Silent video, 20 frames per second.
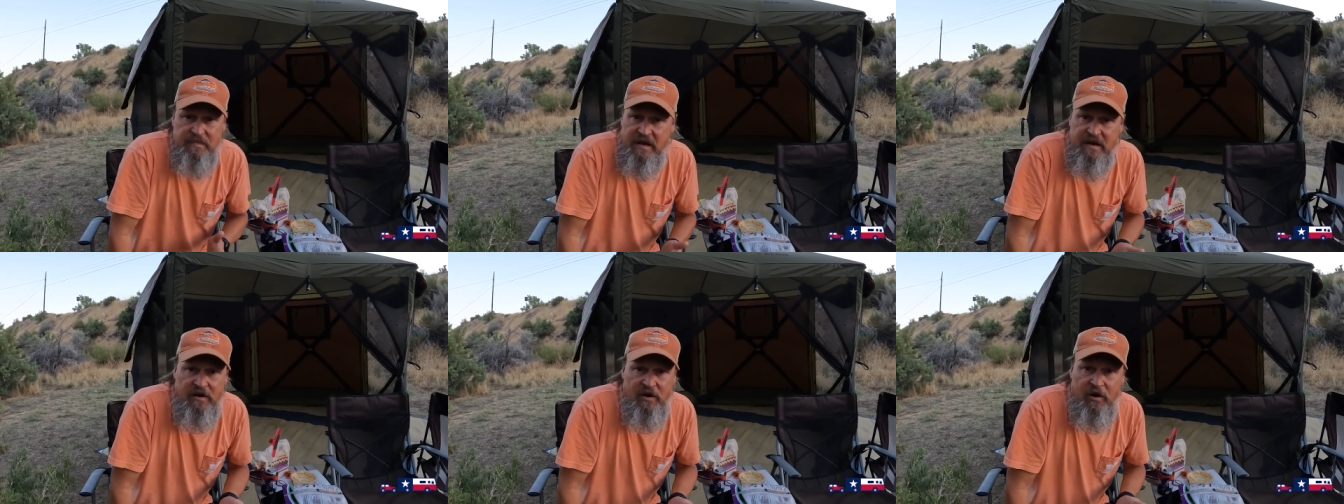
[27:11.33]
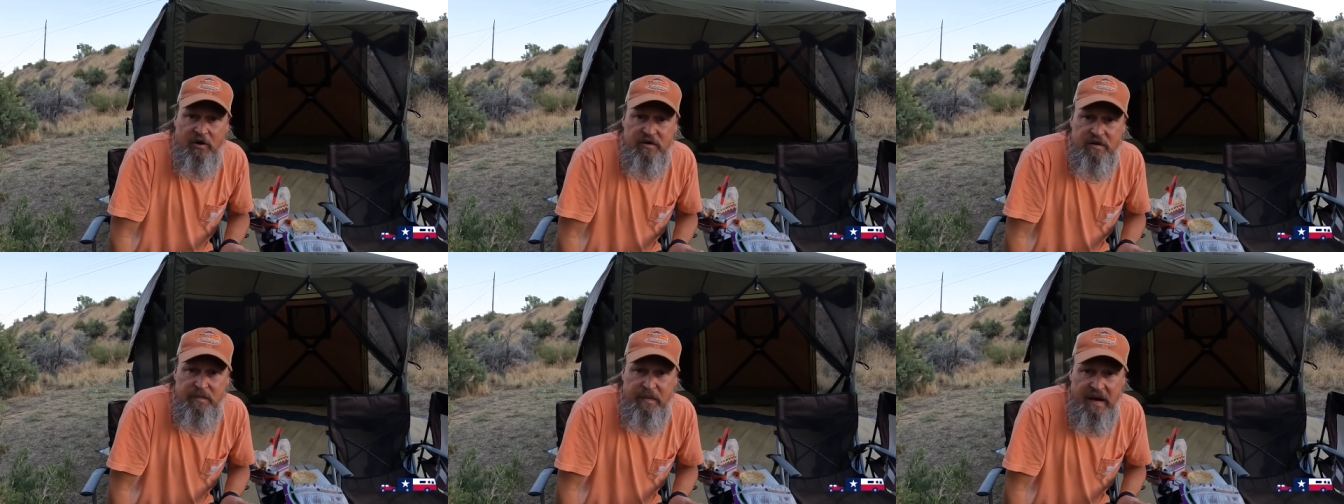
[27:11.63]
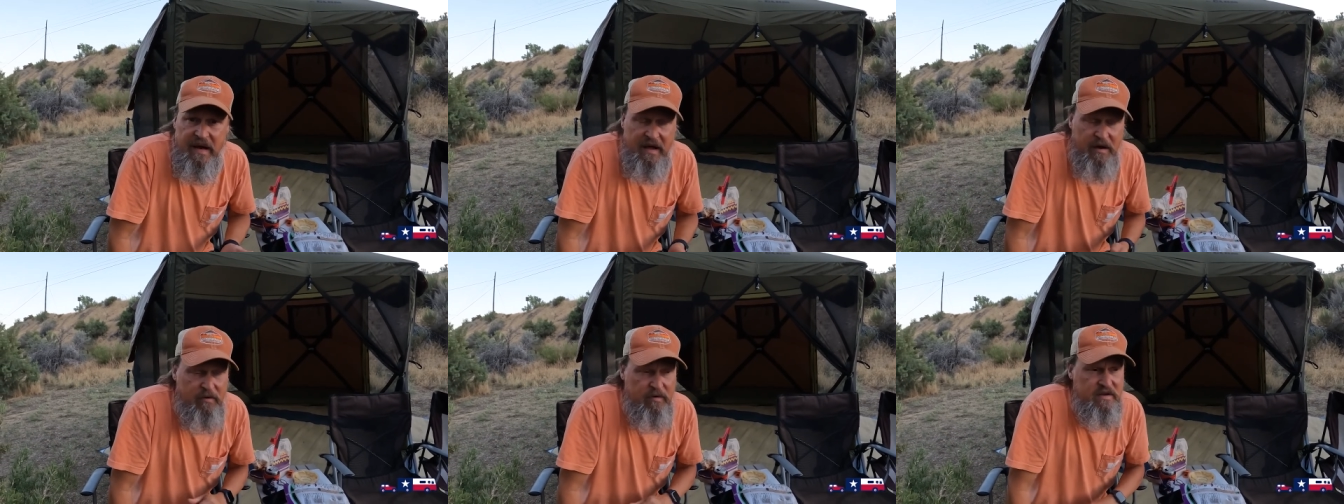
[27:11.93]
Doesn't hurt the
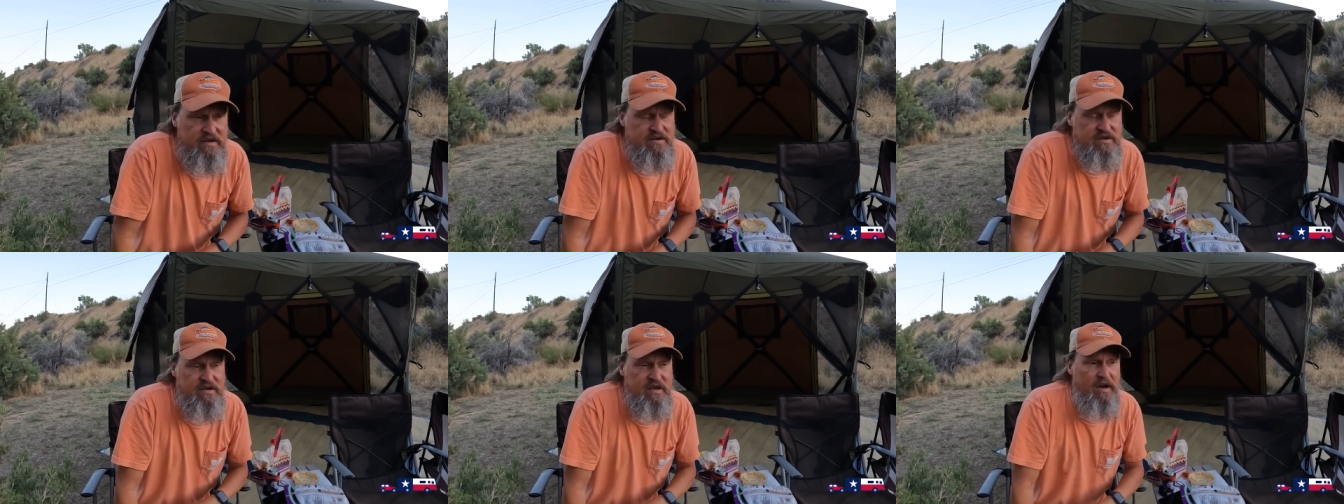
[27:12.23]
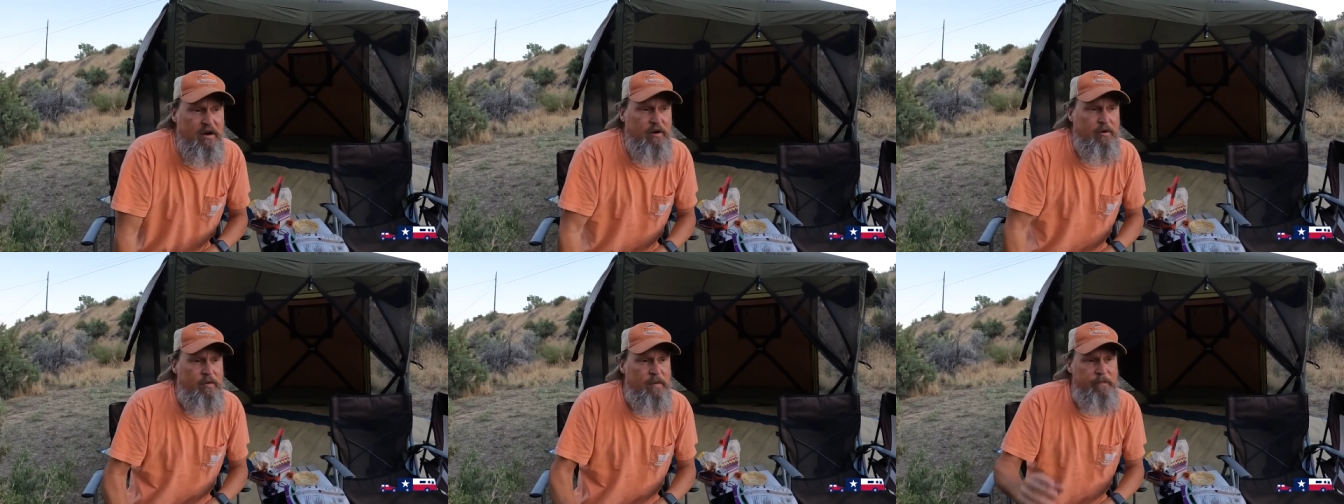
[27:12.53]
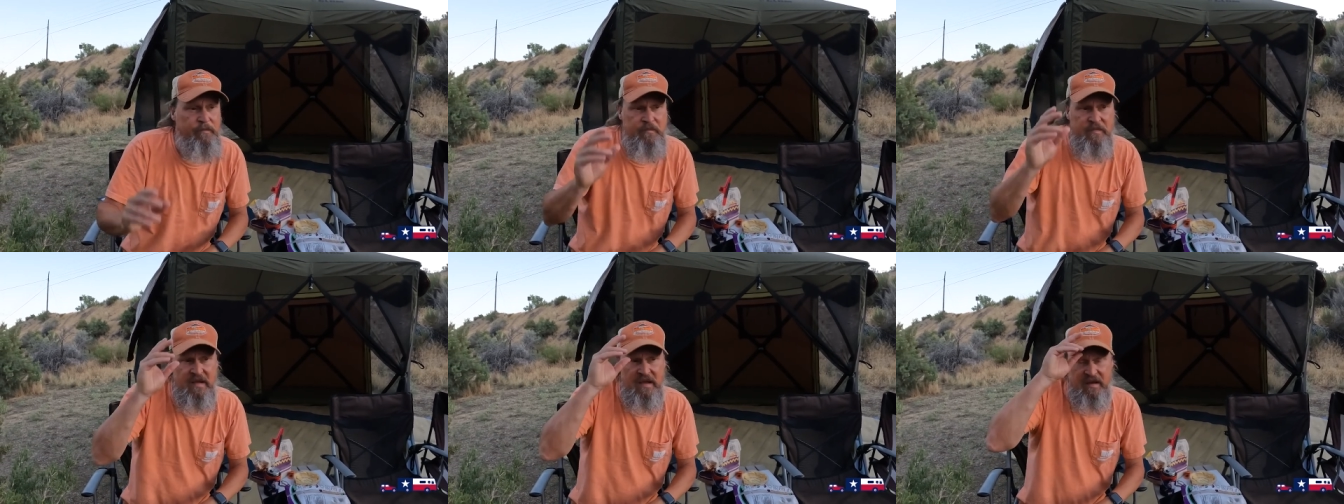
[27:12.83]
batteries. So
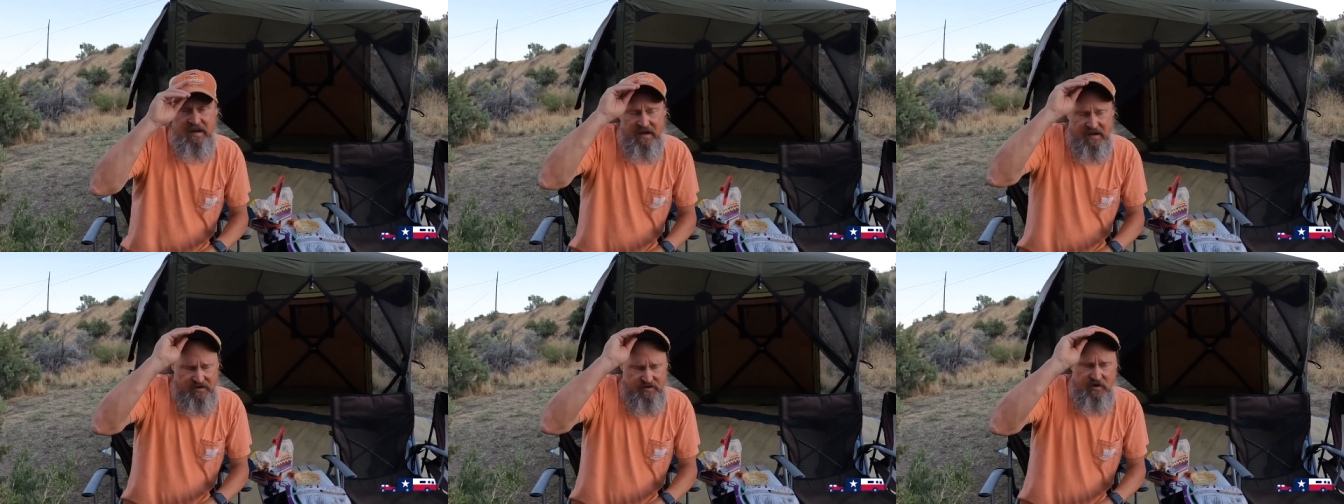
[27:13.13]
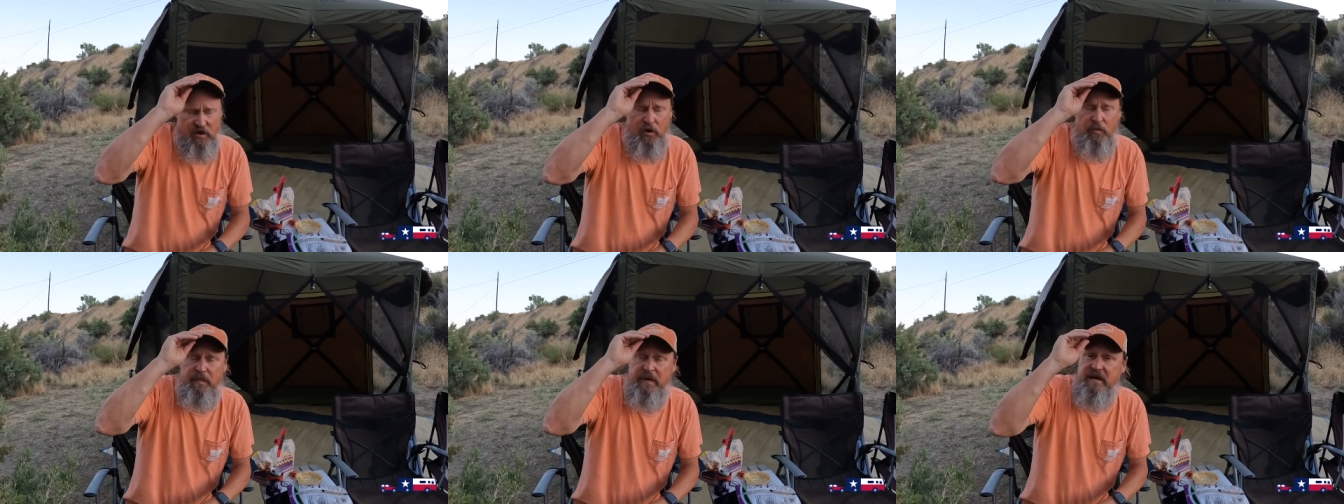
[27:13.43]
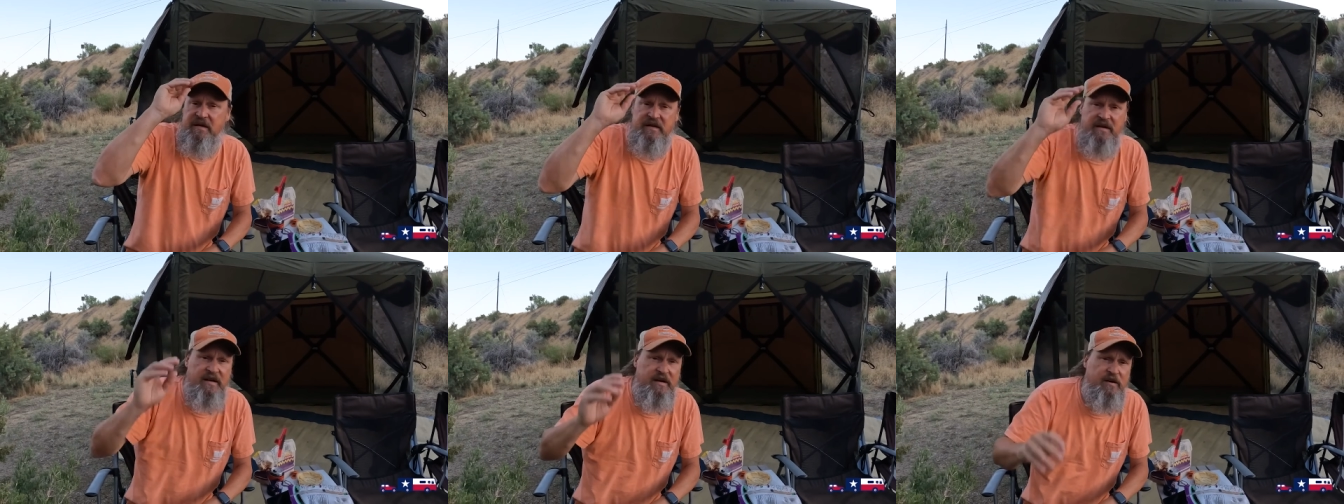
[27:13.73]
no
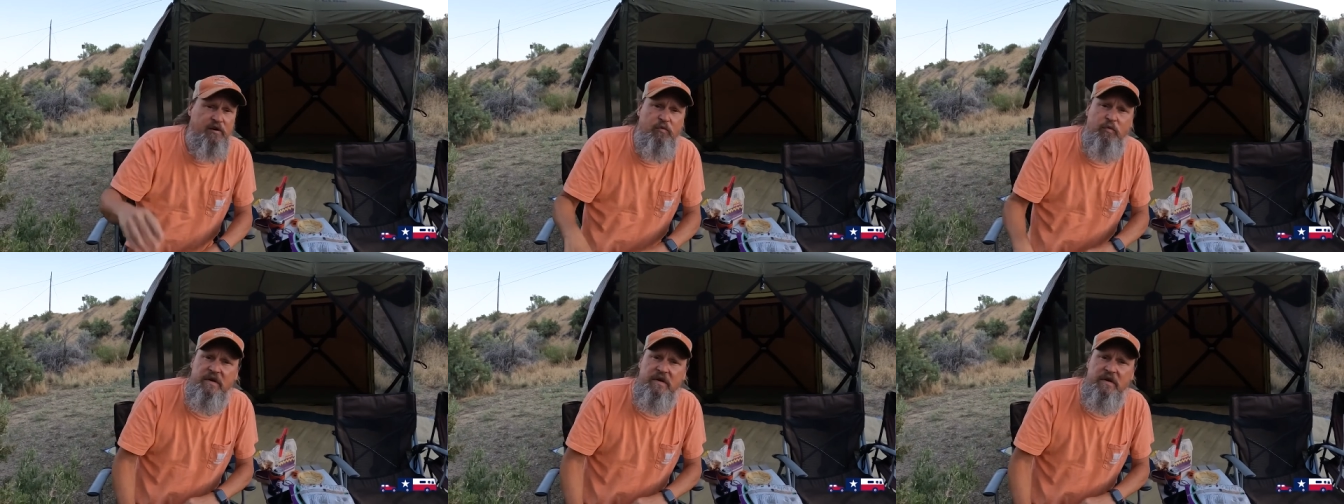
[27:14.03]
big deal.